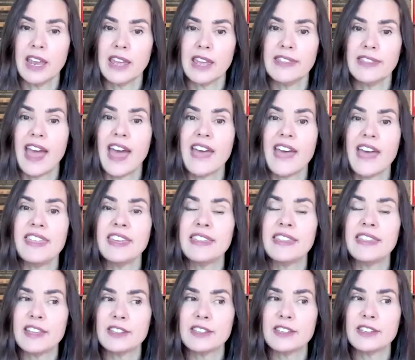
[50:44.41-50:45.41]
And I
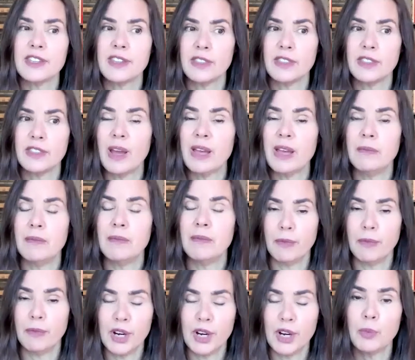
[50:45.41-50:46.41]
think that's the way,
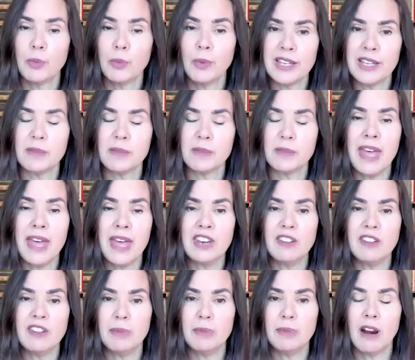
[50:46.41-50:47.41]
one of the ways that men
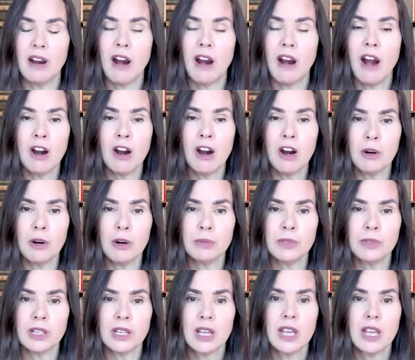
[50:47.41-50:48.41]
have been
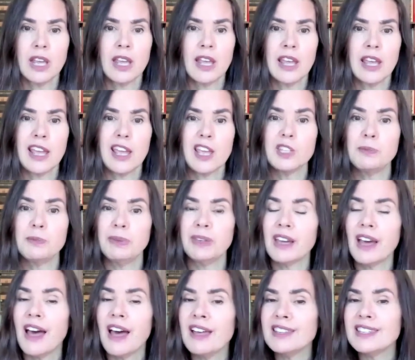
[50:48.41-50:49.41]
harmed is
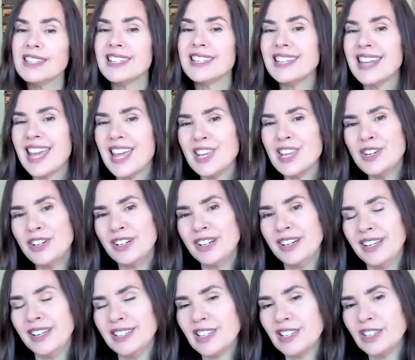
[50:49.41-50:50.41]
because
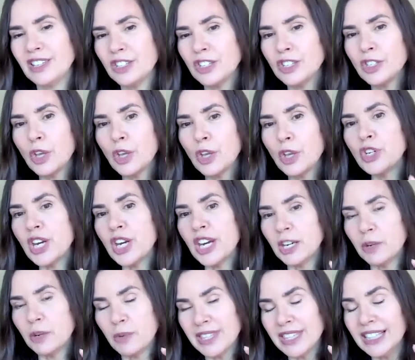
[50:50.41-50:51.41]
tenderness is
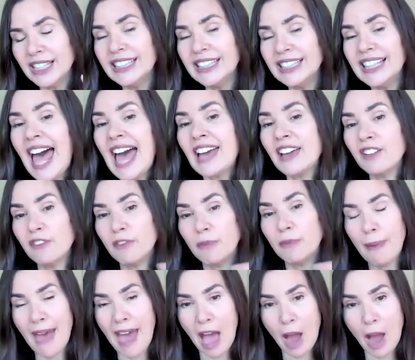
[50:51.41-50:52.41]
associated with the lack of
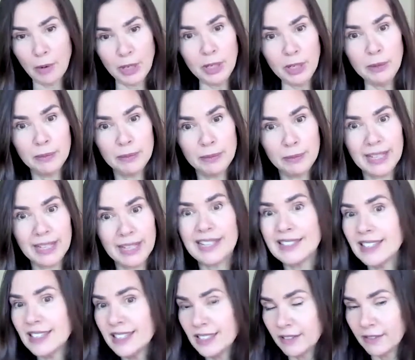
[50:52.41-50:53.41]
power,
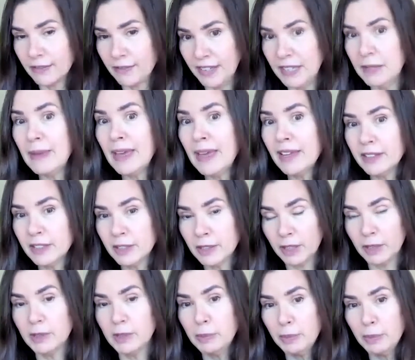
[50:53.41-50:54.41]
because it's a female,
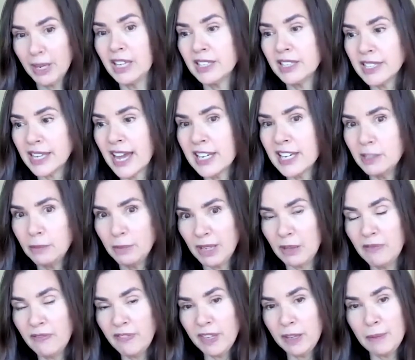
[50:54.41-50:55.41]
it's consigned to be
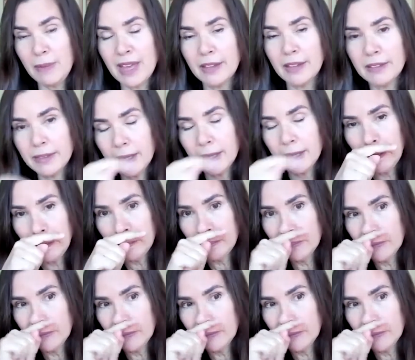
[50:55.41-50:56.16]
a female thing.